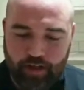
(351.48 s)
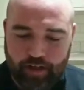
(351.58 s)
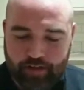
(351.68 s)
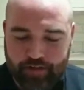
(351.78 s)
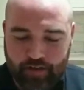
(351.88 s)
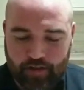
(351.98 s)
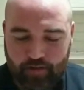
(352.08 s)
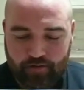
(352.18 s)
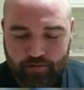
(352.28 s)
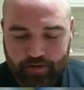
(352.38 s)
It's, uh,
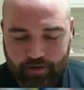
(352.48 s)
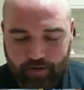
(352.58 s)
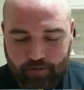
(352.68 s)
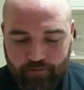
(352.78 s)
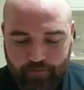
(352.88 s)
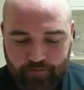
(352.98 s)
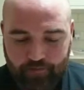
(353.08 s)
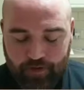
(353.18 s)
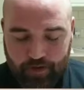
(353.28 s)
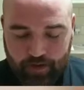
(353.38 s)
oh, I don't know.
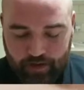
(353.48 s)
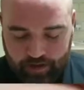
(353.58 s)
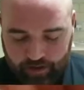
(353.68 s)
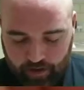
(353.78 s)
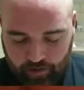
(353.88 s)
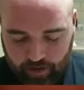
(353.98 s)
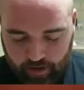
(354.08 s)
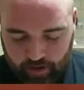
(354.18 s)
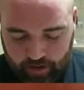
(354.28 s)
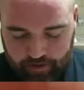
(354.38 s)
There's your code
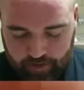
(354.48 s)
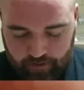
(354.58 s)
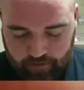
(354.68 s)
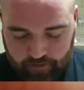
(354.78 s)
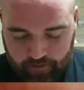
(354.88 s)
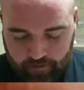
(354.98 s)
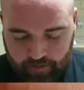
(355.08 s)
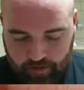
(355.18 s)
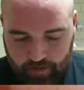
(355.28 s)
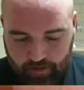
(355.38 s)
card, guys, there.
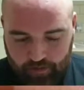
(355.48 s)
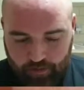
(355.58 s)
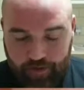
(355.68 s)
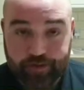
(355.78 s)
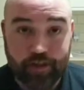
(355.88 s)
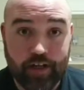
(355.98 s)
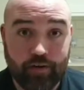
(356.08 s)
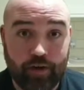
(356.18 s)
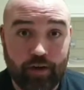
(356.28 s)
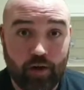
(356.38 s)
What you're saying,
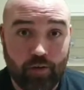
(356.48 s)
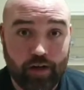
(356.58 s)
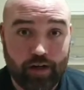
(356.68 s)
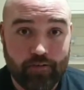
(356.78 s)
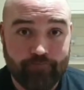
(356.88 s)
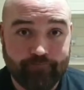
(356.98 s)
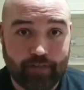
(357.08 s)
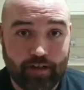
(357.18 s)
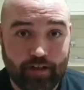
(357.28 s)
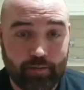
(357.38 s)
green or white?
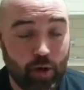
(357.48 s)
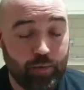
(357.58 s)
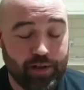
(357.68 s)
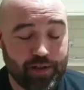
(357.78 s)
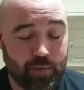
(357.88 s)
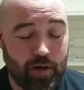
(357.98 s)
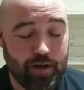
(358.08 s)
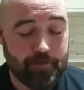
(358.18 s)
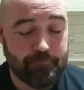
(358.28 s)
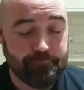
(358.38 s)
I'm hoping it's
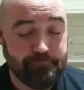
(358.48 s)
white.